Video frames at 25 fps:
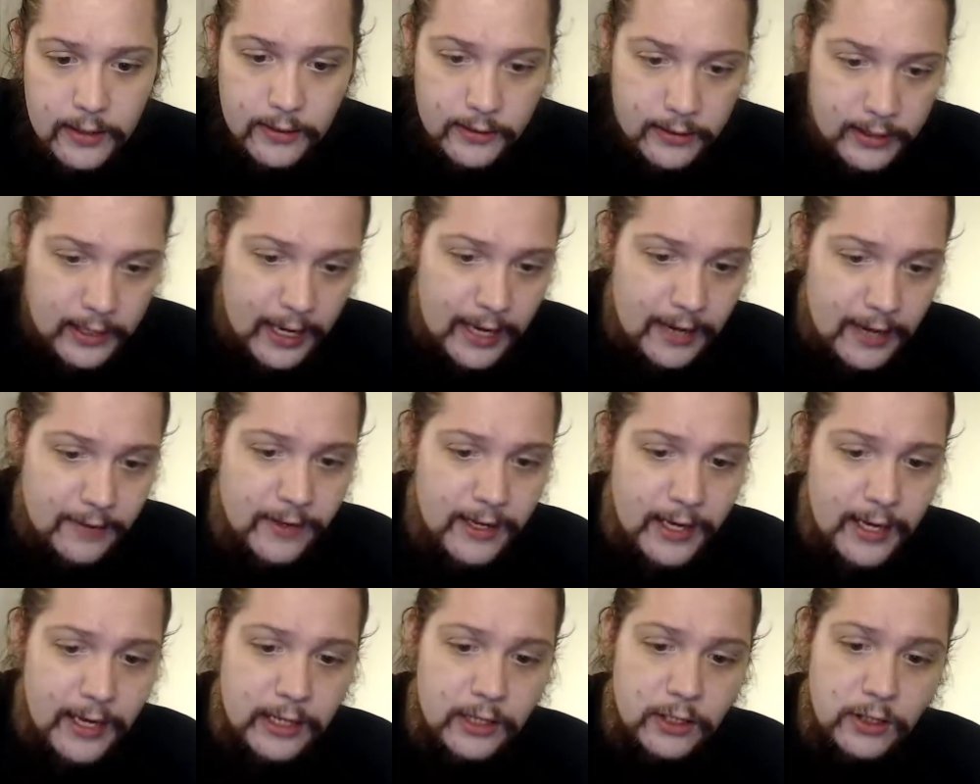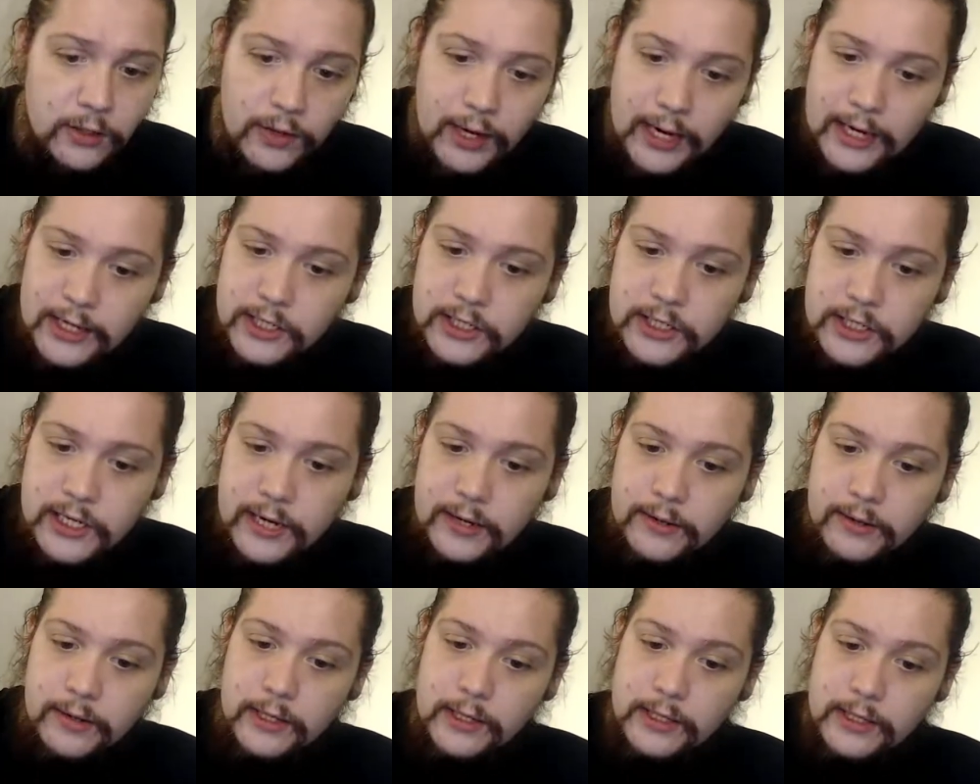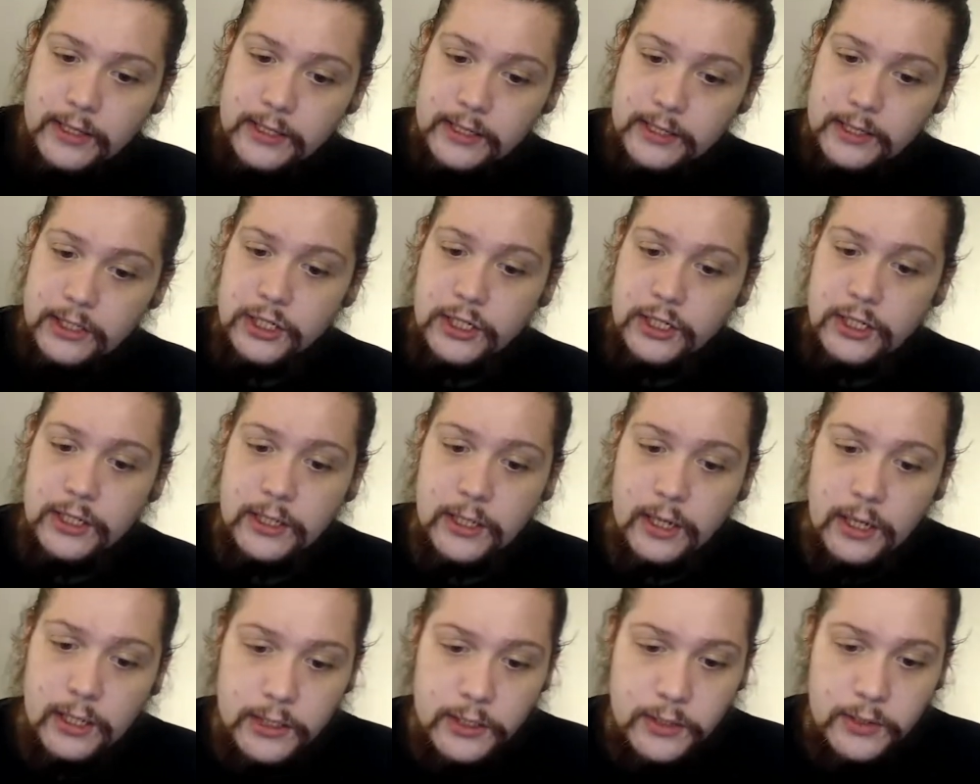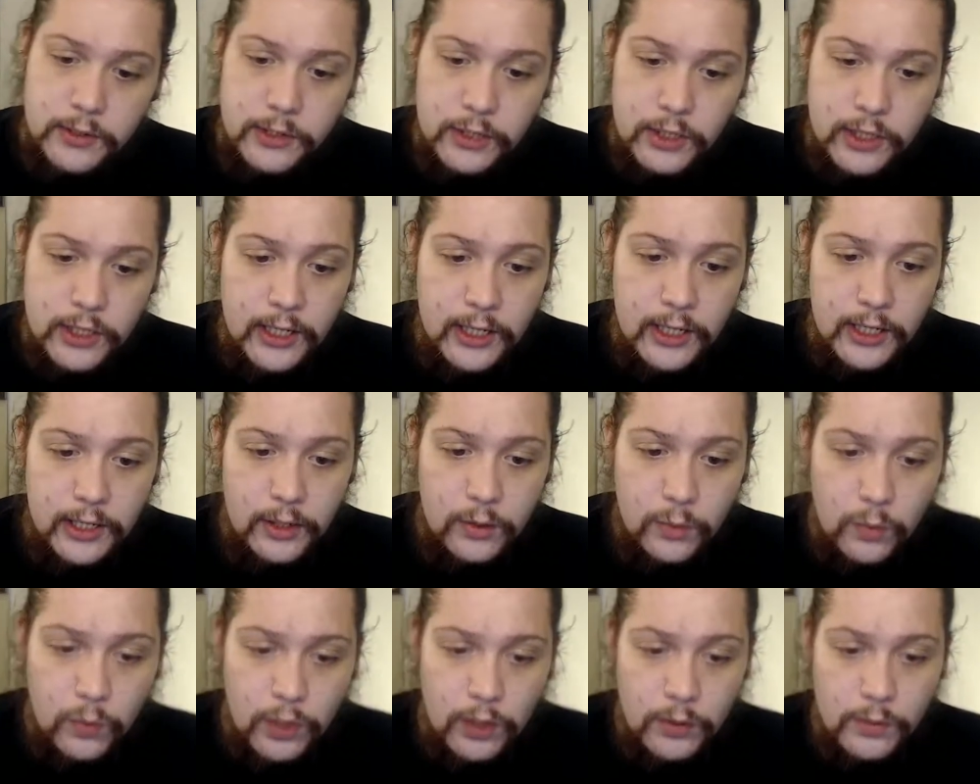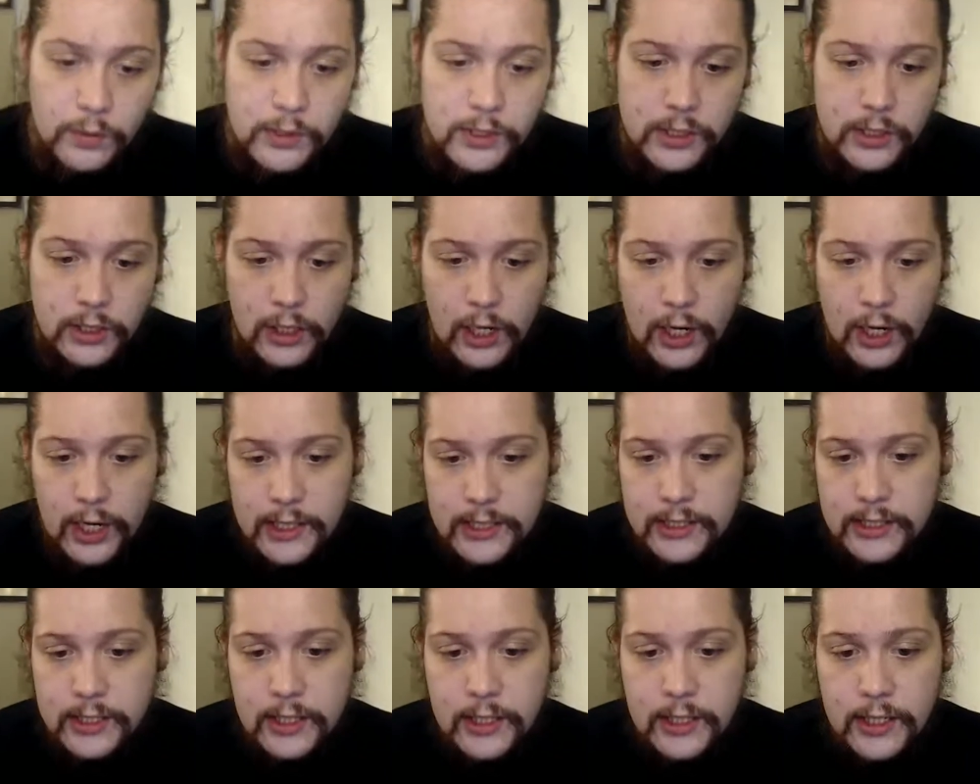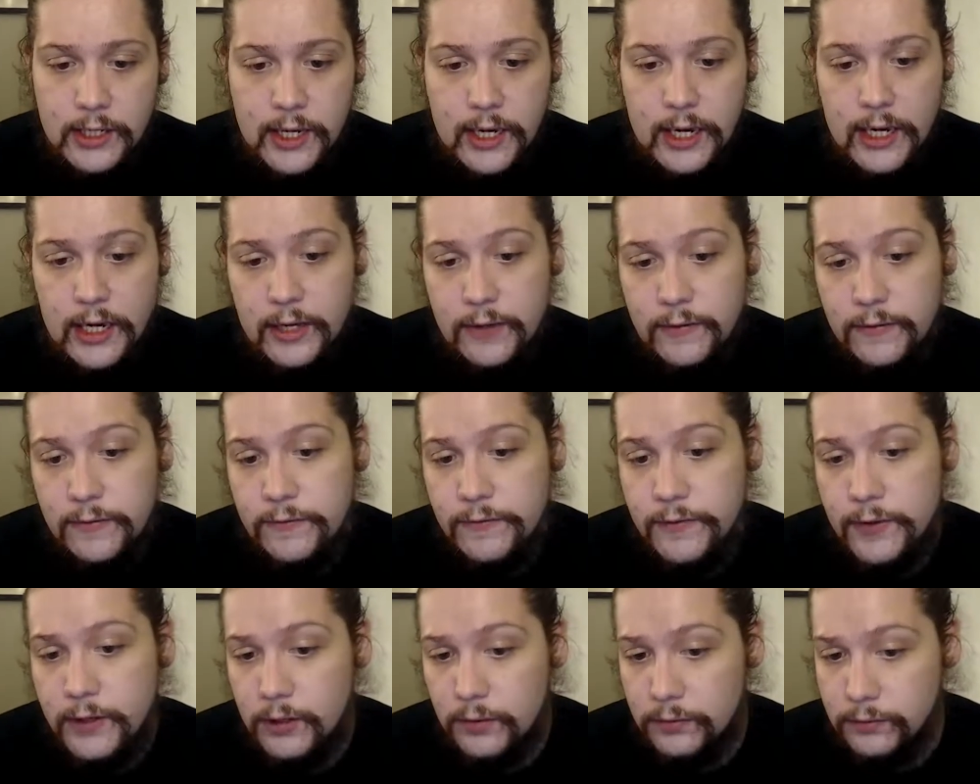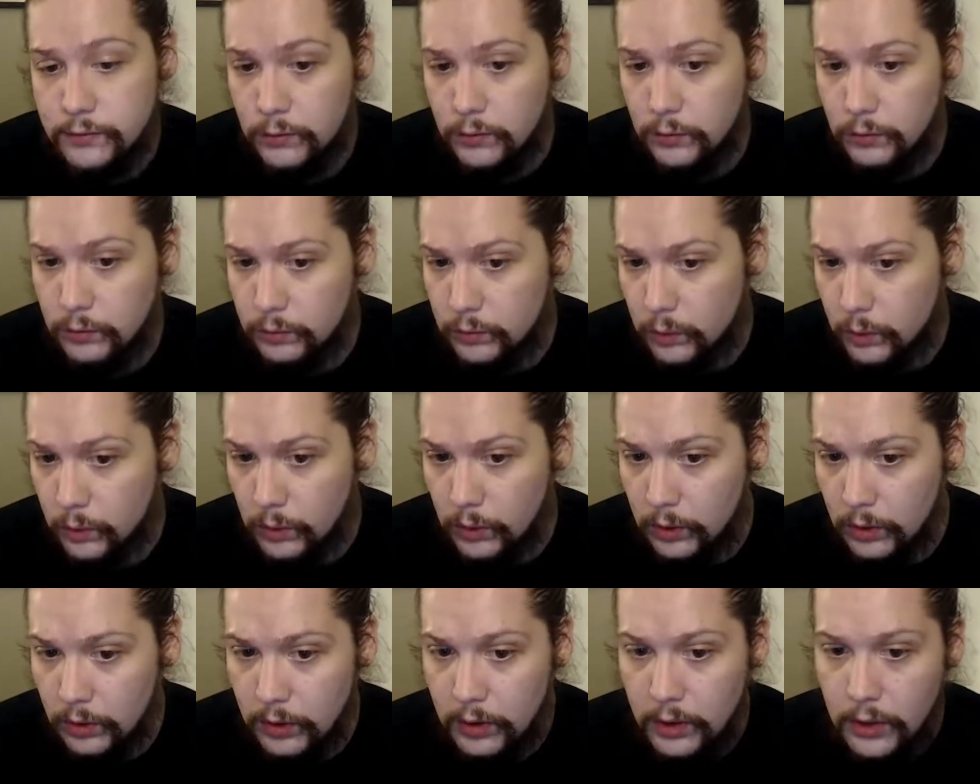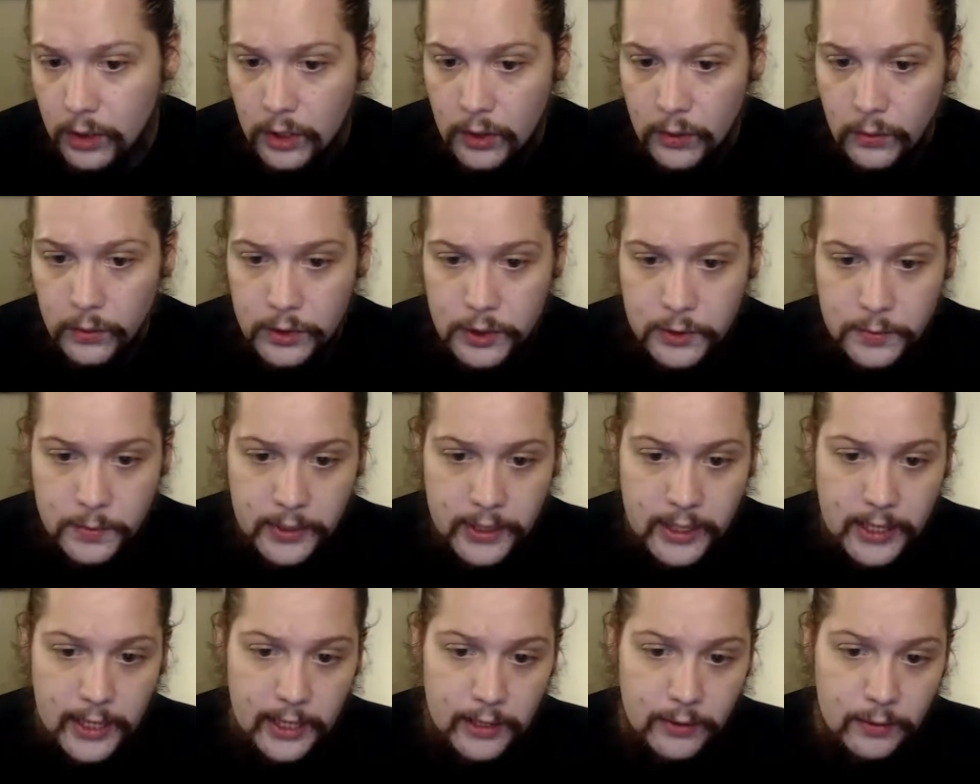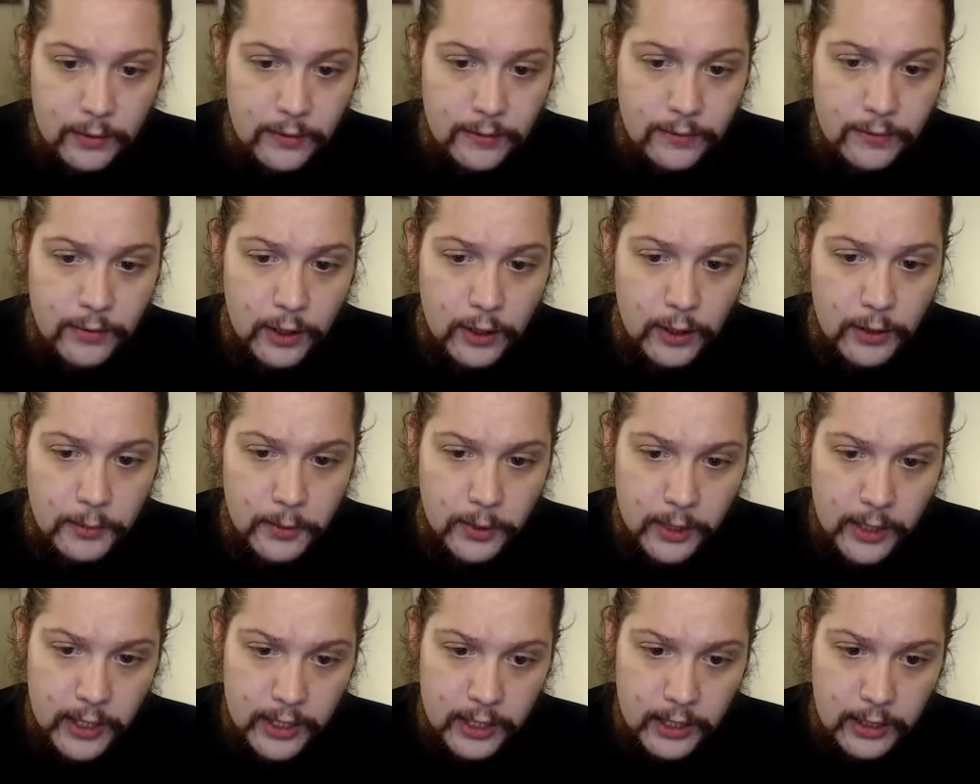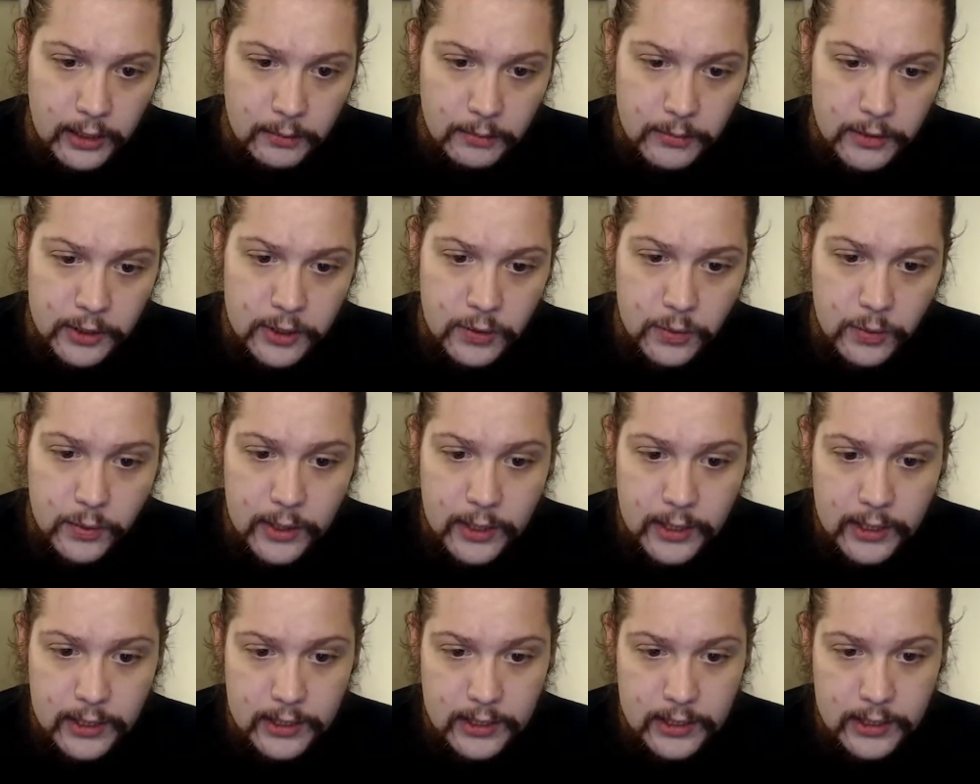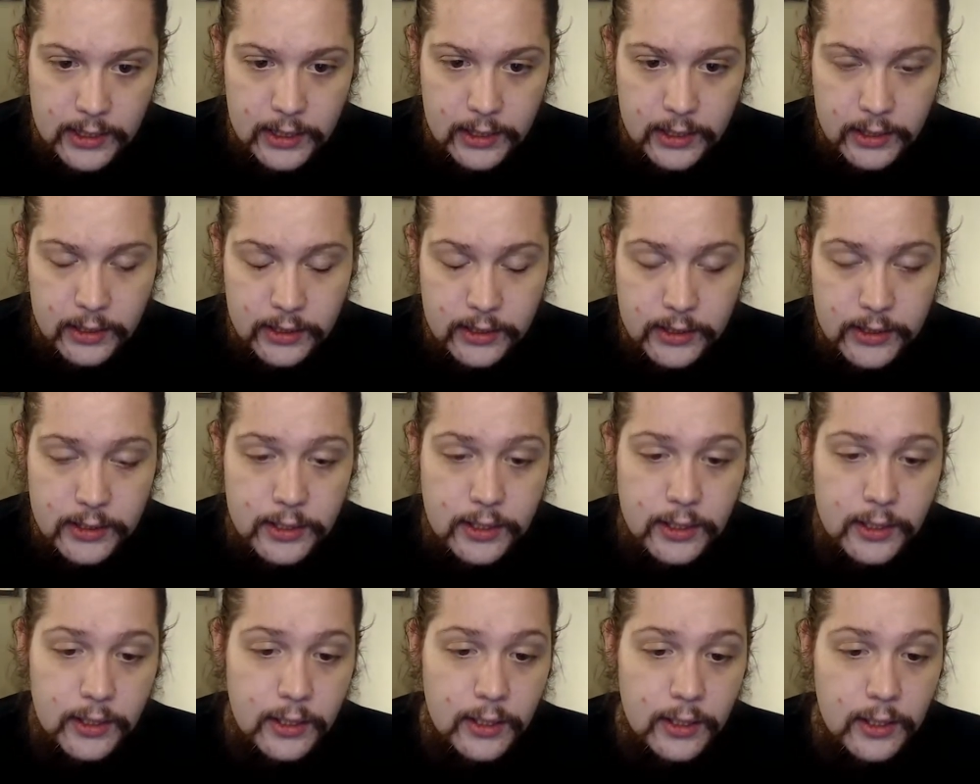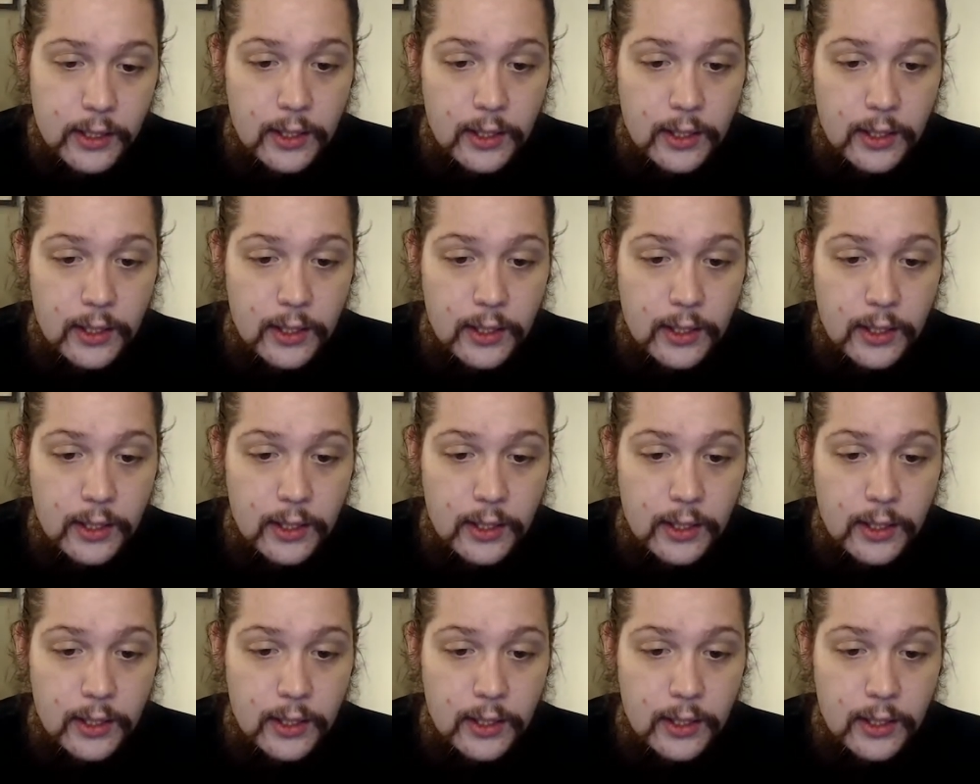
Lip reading: The heavy hand crashed down onto his cheek, and the word was lost in a fearful roar, which began reverberating between his ears.